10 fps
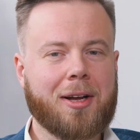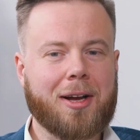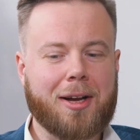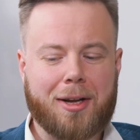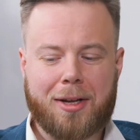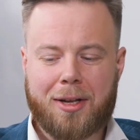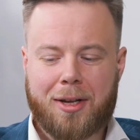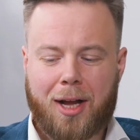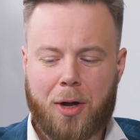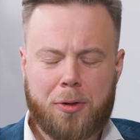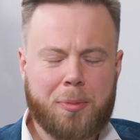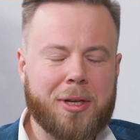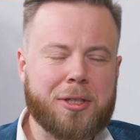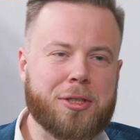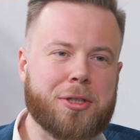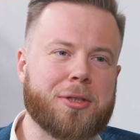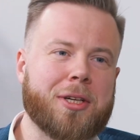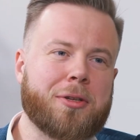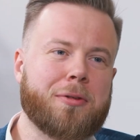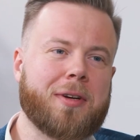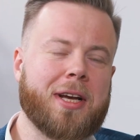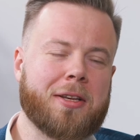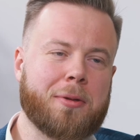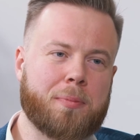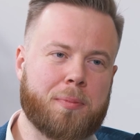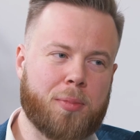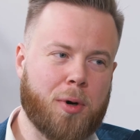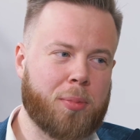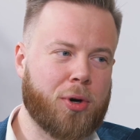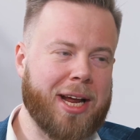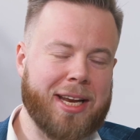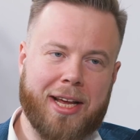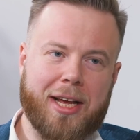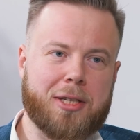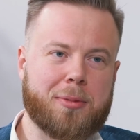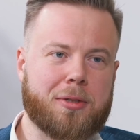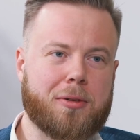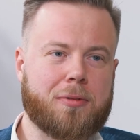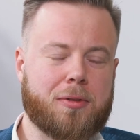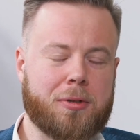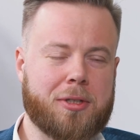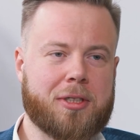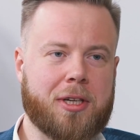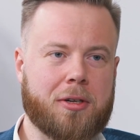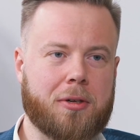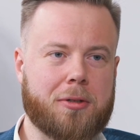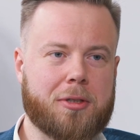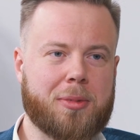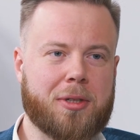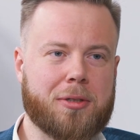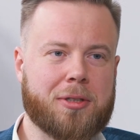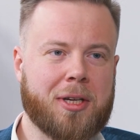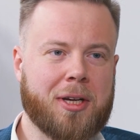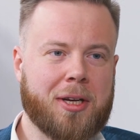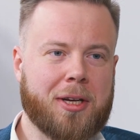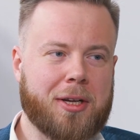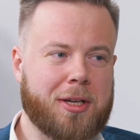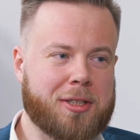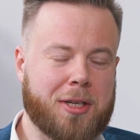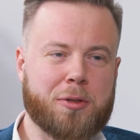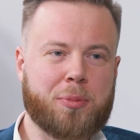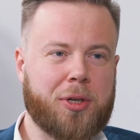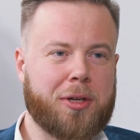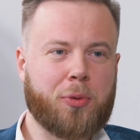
How do you make sure that you get the proper engagement of all the stakeholders? Because it sounds brilliant.